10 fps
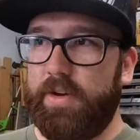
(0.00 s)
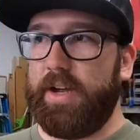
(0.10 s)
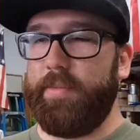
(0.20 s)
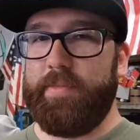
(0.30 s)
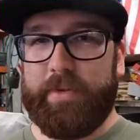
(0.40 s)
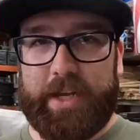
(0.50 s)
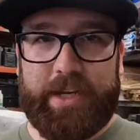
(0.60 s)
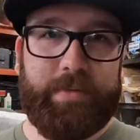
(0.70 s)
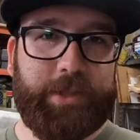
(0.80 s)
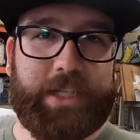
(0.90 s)
I'm letting
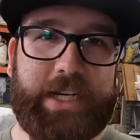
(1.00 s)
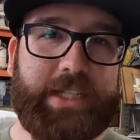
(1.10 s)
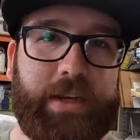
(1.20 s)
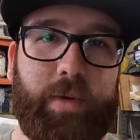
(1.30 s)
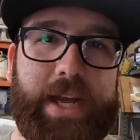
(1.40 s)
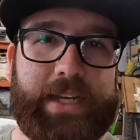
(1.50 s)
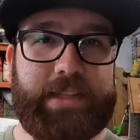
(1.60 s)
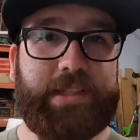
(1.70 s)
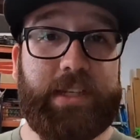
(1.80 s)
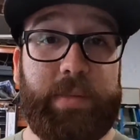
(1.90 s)
him just kind of take a whack
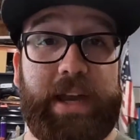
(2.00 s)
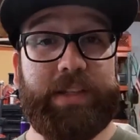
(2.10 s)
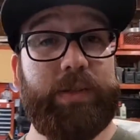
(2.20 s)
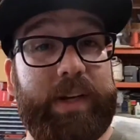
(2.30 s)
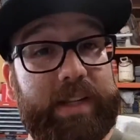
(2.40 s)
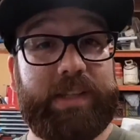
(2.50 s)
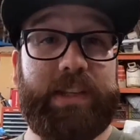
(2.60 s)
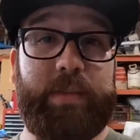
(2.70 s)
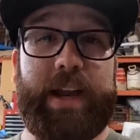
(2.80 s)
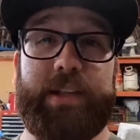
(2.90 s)
at the cinematics. So any of
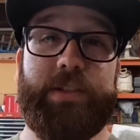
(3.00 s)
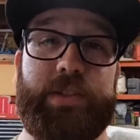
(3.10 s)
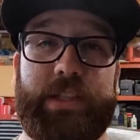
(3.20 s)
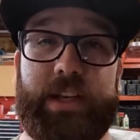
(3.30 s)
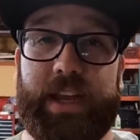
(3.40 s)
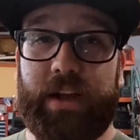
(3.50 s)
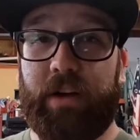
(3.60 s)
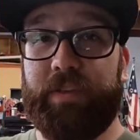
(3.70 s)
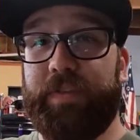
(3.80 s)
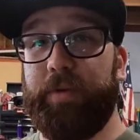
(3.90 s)
the cinematics you see today
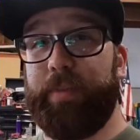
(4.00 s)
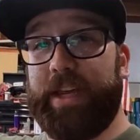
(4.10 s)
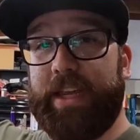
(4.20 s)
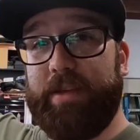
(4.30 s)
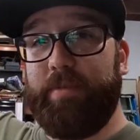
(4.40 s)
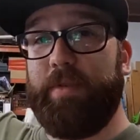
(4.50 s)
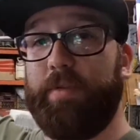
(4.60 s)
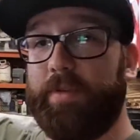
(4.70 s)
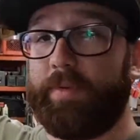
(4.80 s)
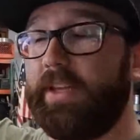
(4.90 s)
are filmed by him
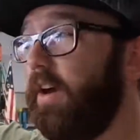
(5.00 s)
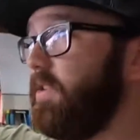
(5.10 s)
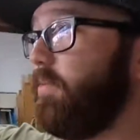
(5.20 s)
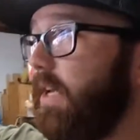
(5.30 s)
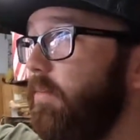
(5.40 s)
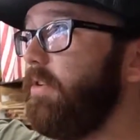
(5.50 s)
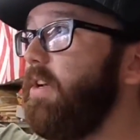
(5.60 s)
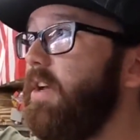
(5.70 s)
with a really awesome camera.